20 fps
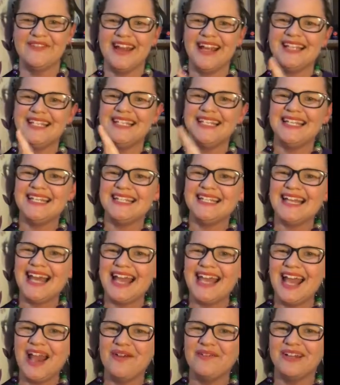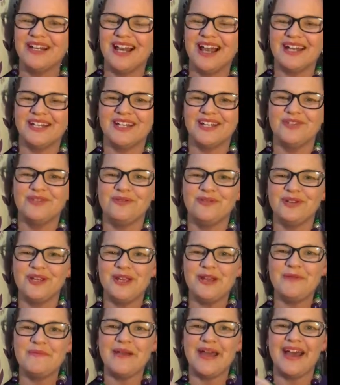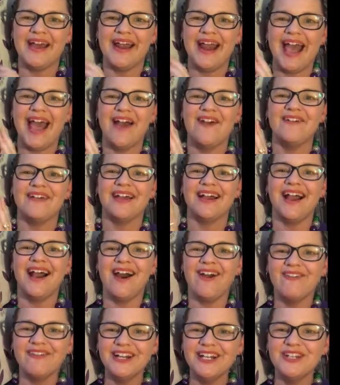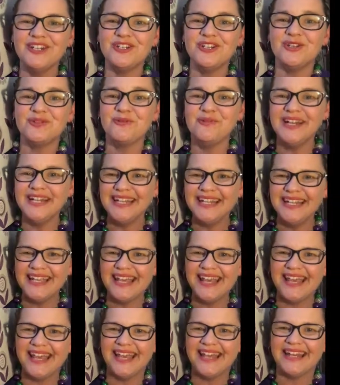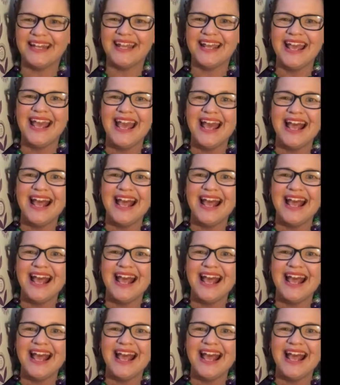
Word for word: friends, today I would like to talk to you about our current join kit.